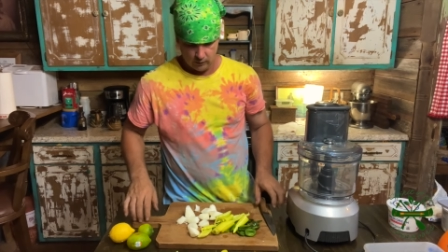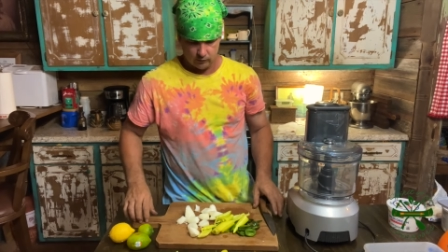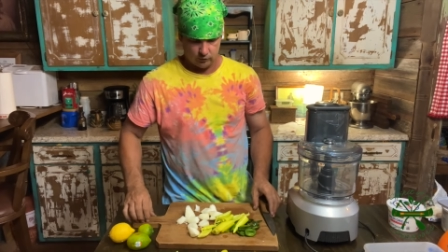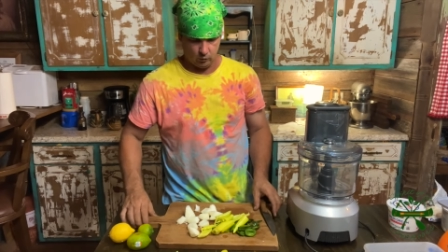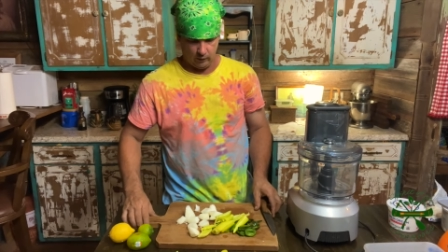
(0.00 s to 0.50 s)

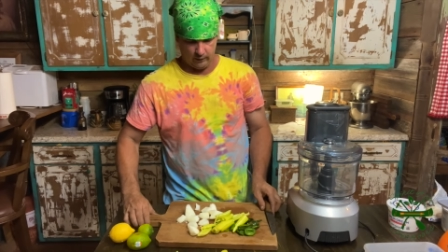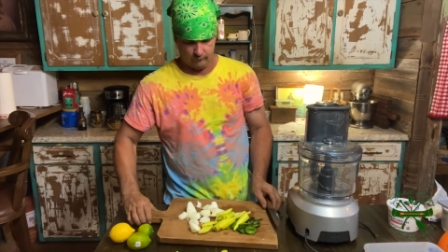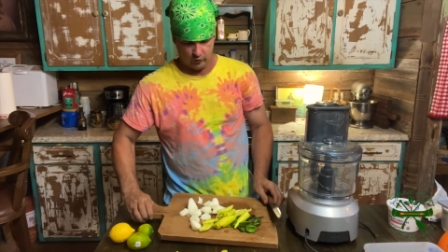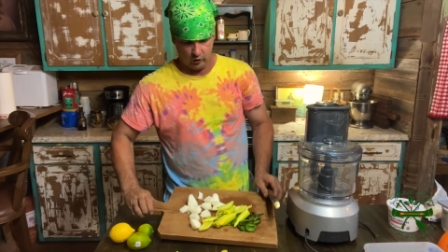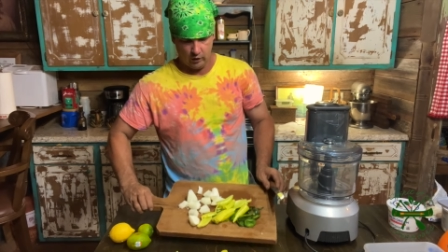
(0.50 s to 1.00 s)
So I
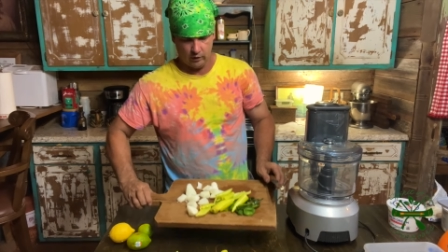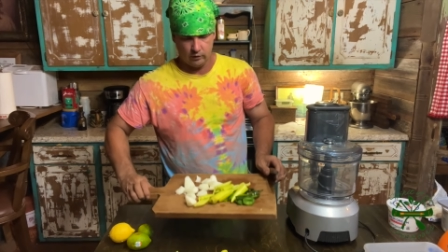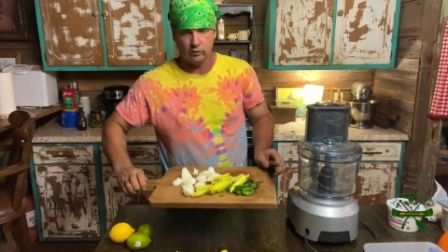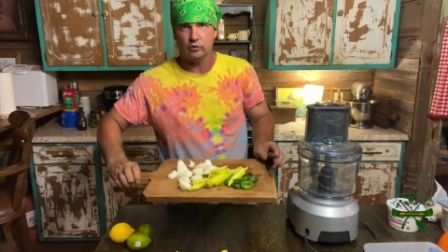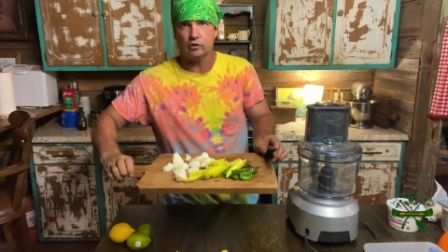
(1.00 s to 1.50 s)
have cut
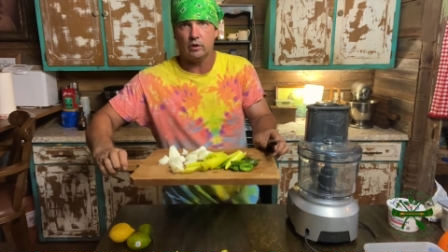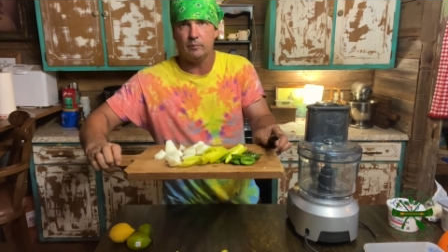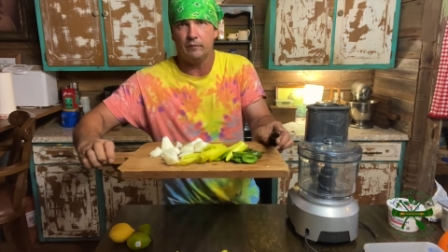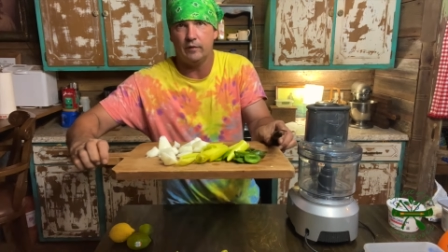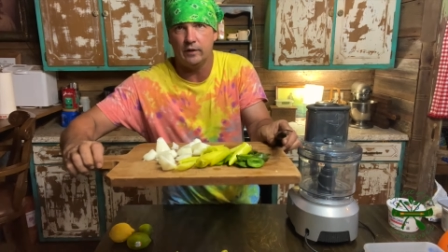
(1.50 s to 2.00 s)

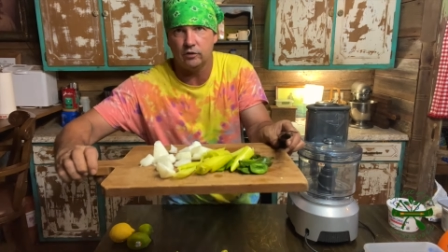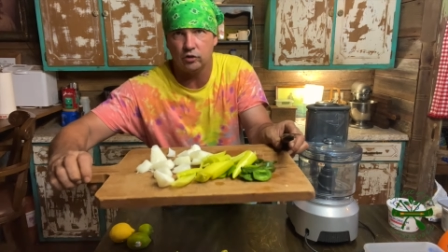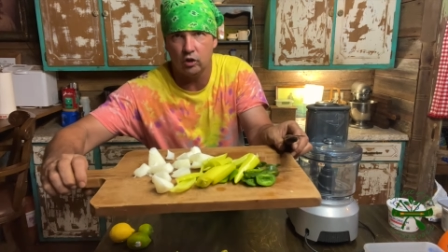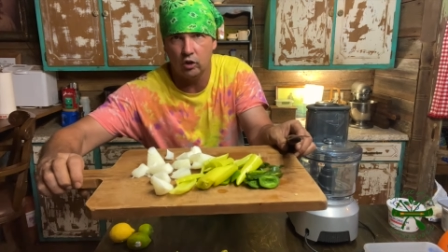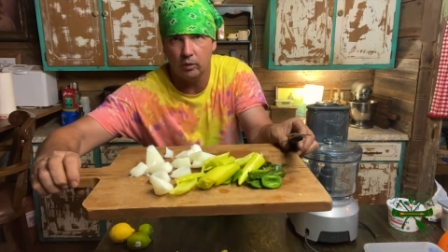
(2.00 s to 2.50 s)
some of this
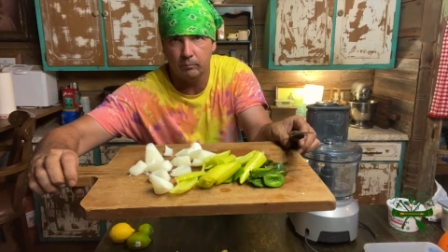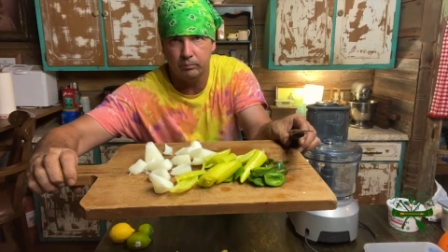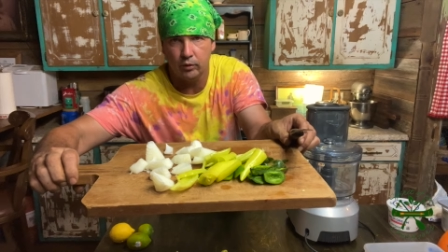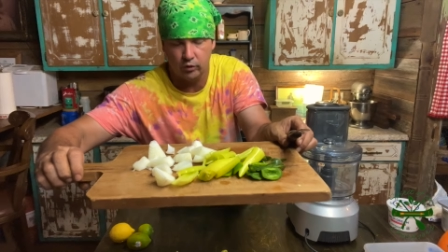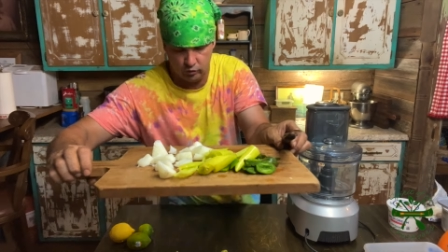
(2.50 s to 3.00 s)
up
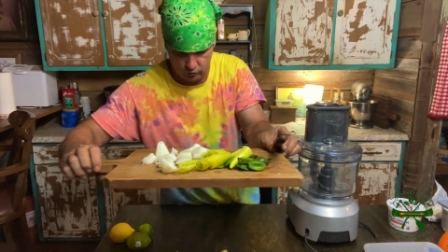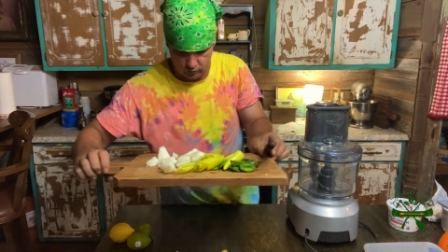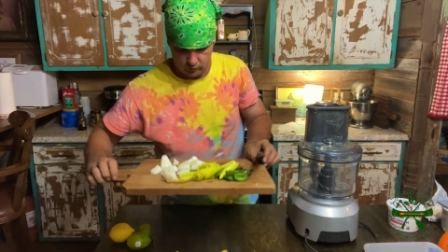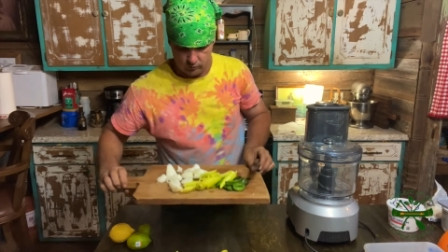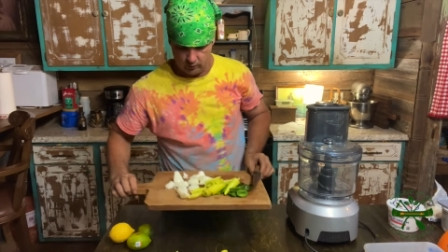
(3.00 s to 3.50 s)
pretty good.